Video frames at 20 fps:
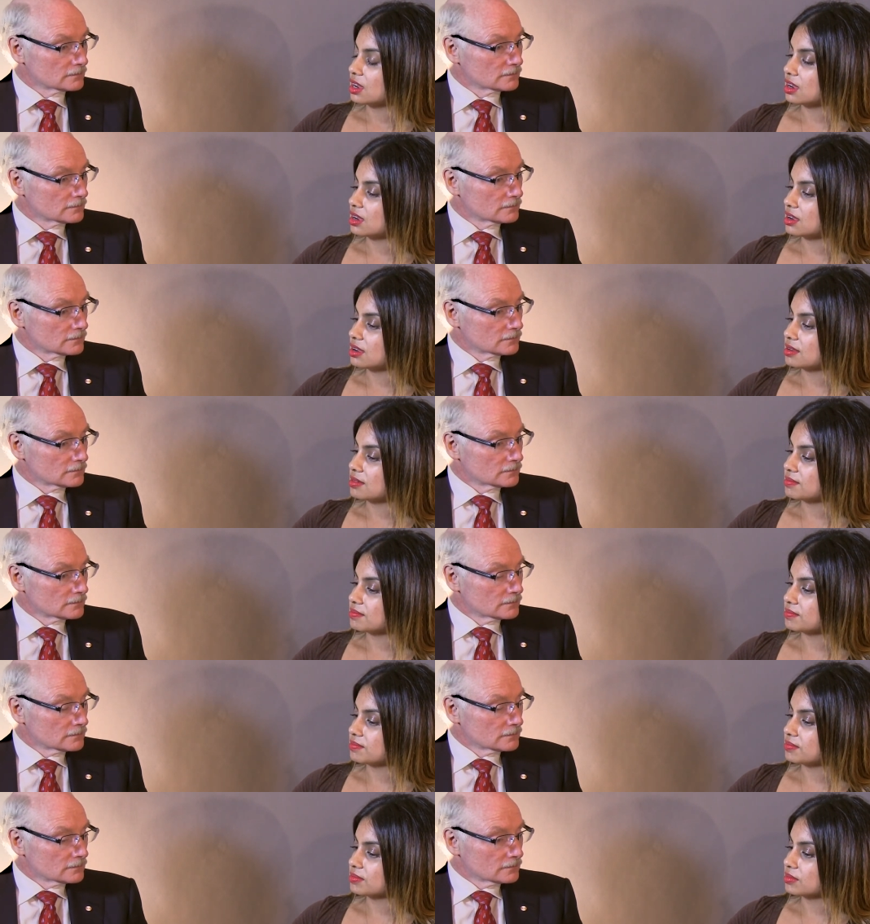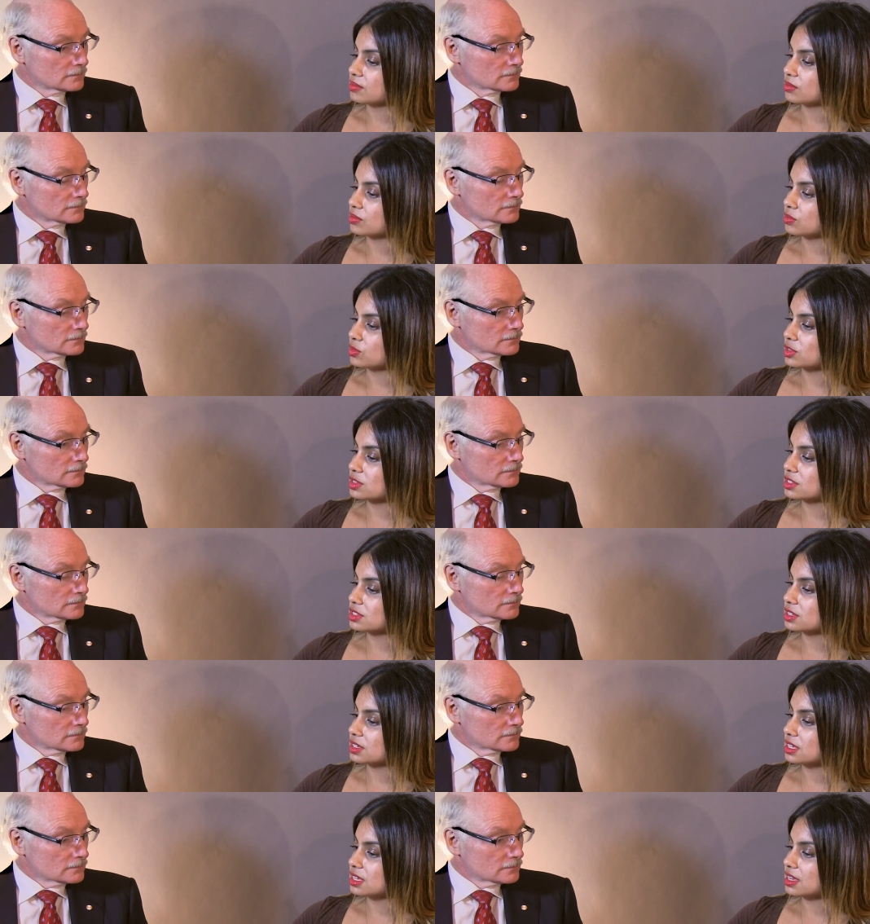Speaker 1: um,
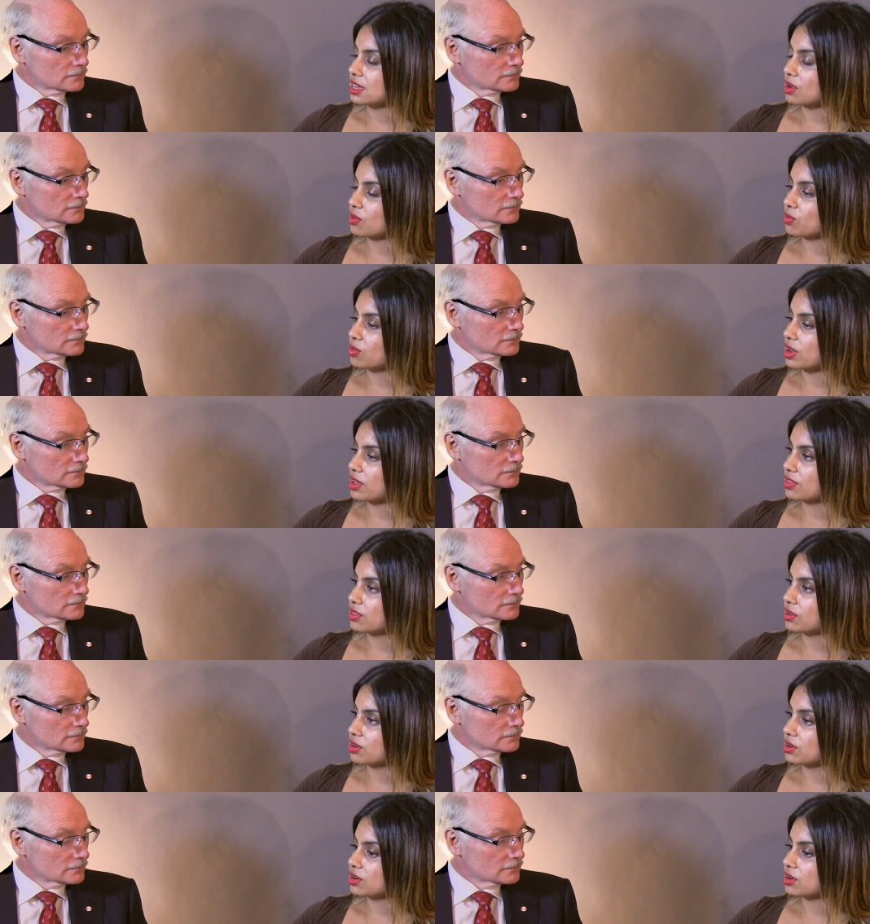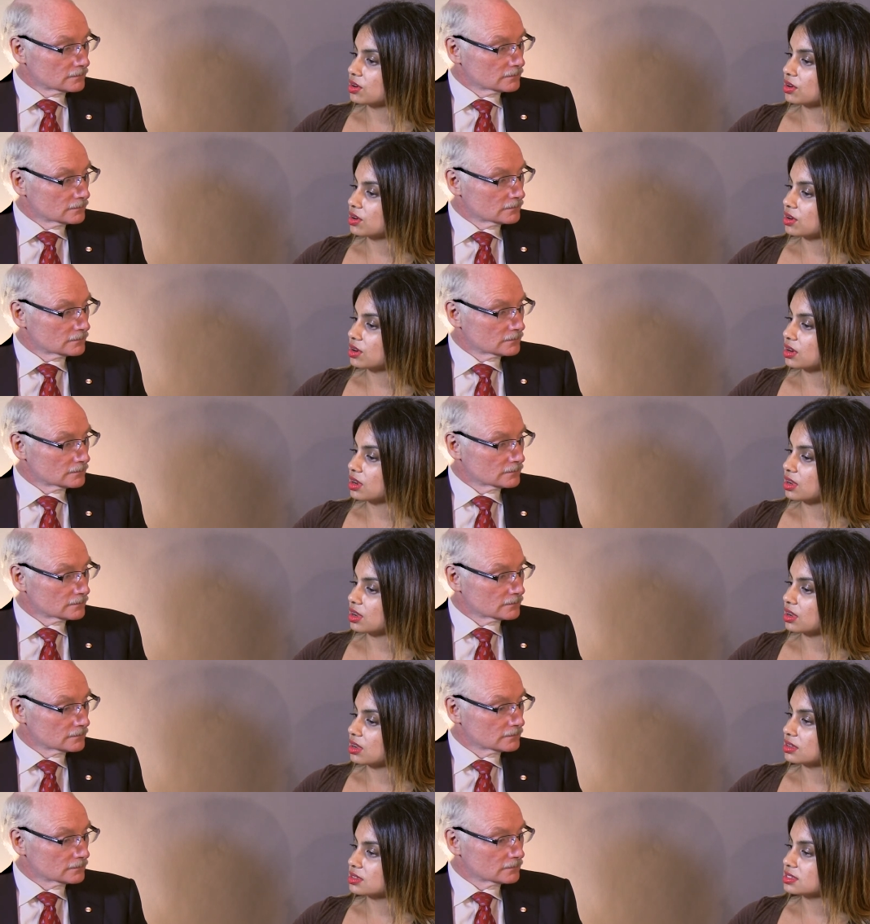was looking at whether
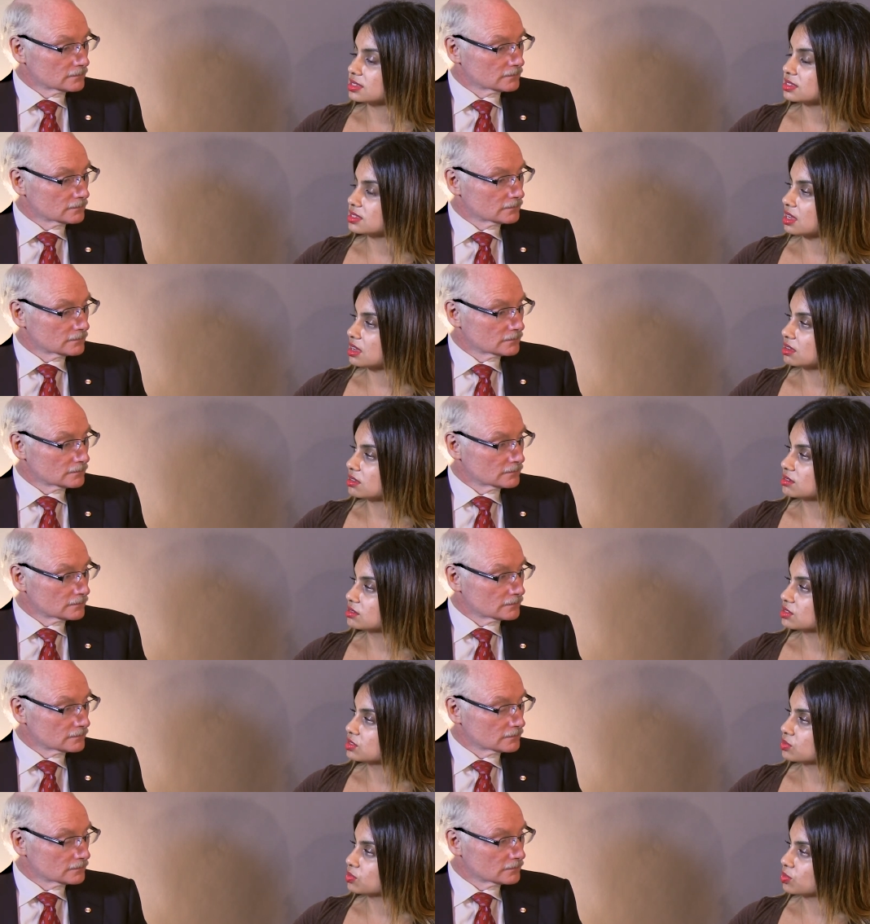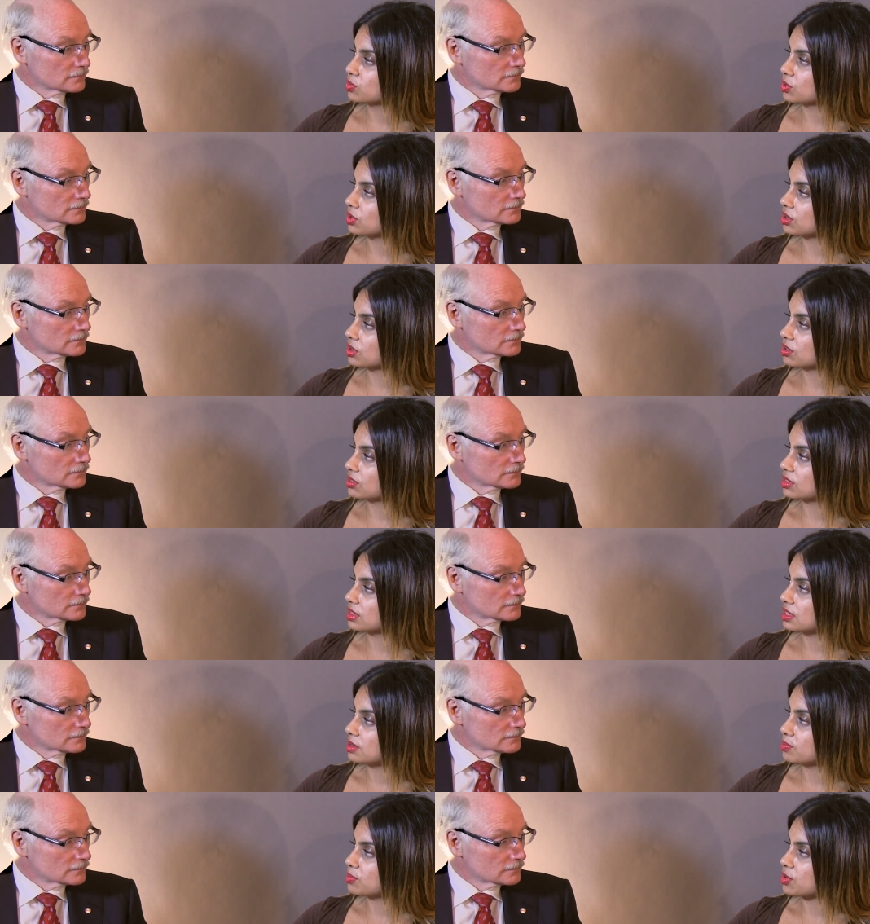uh, cells were
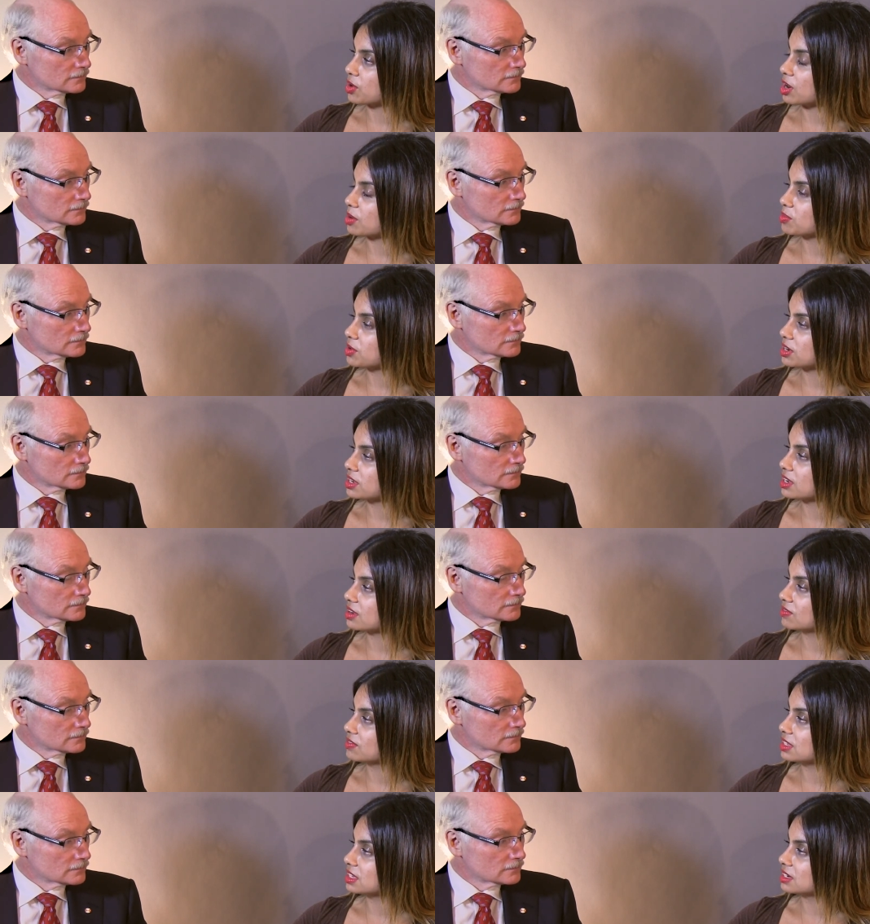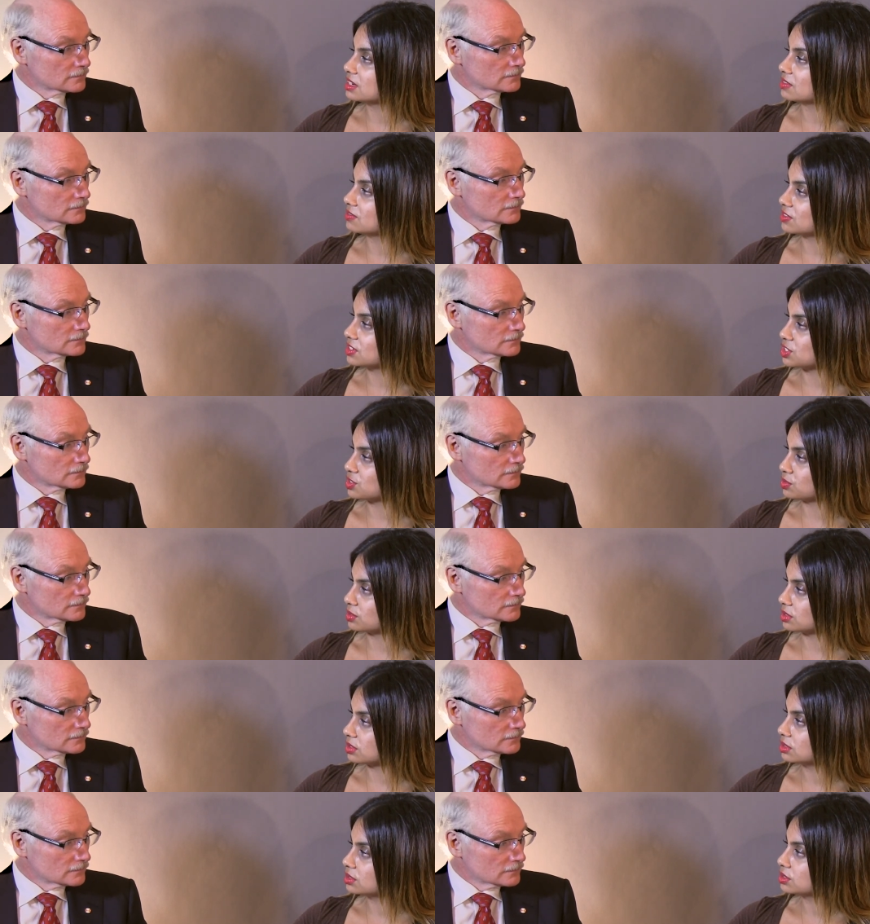the property of the
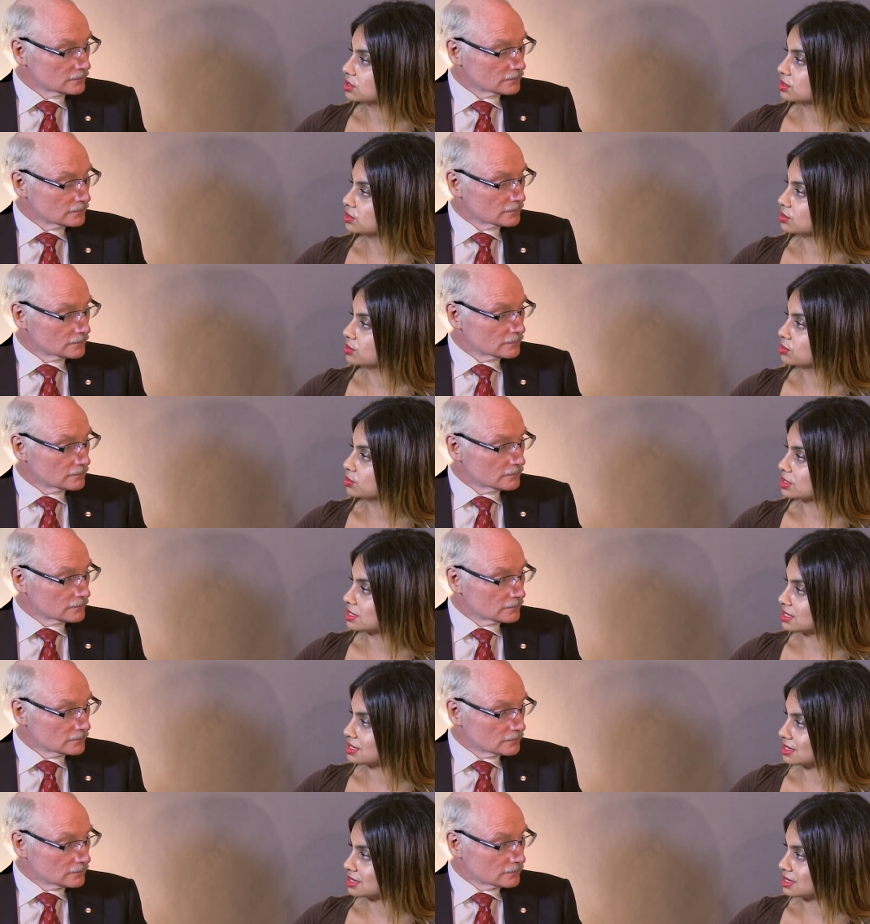individual who was